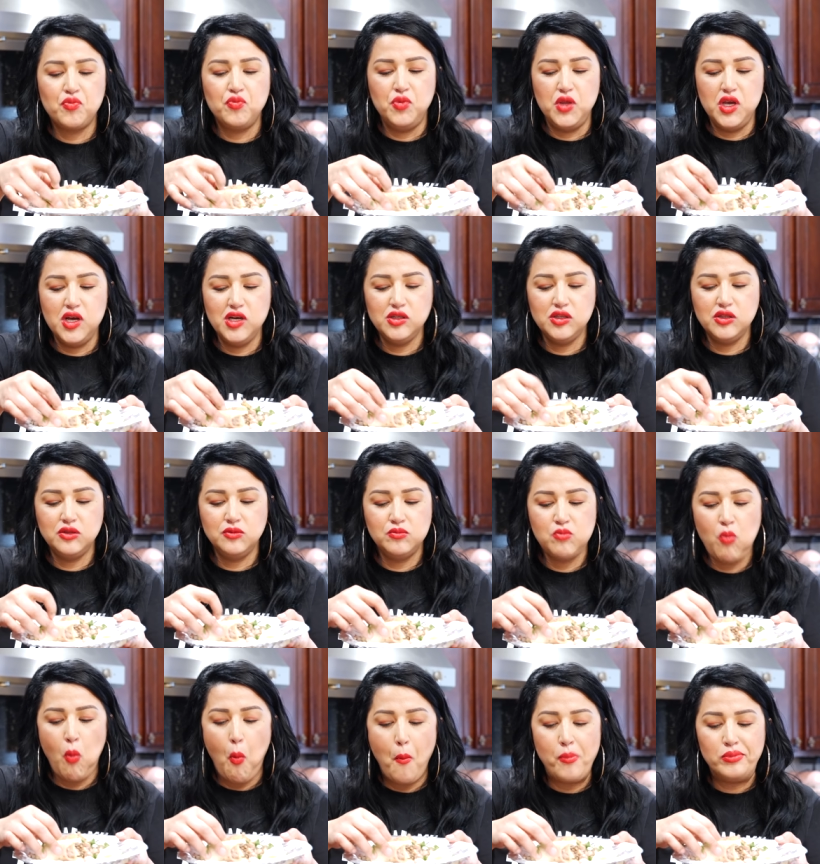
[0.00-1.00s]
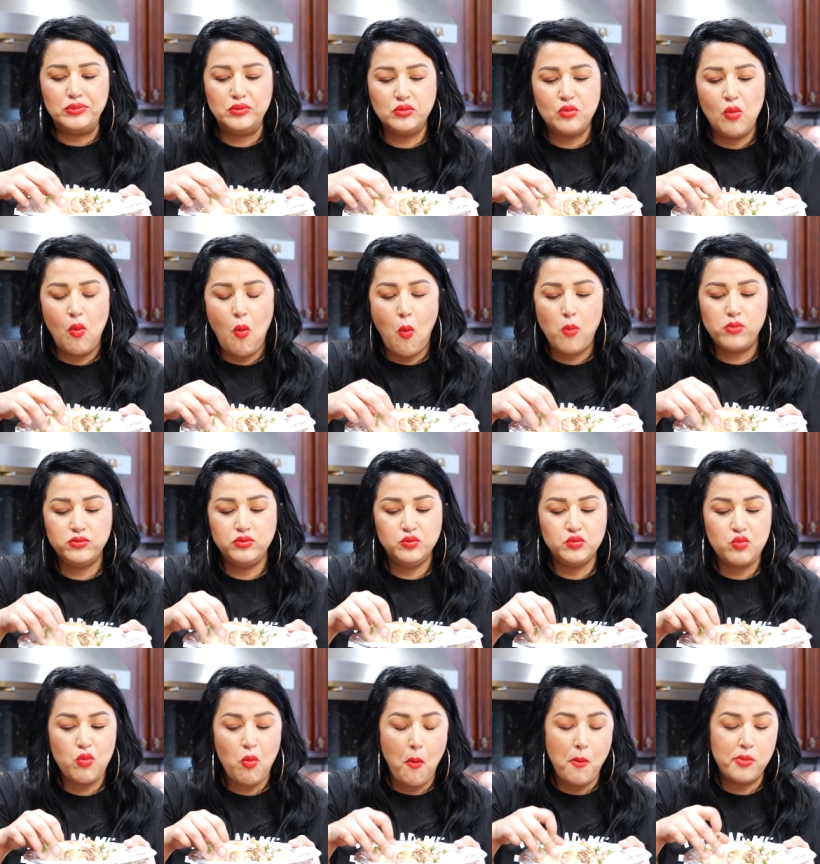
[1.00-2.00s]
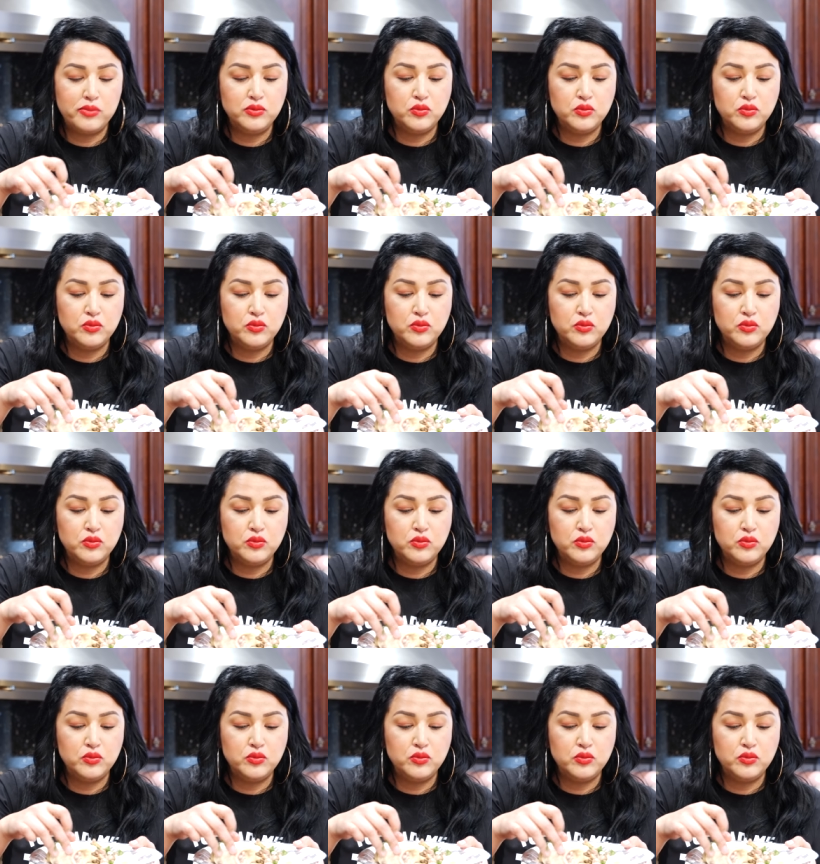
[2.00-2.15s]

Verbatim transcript: This? No, cuatro.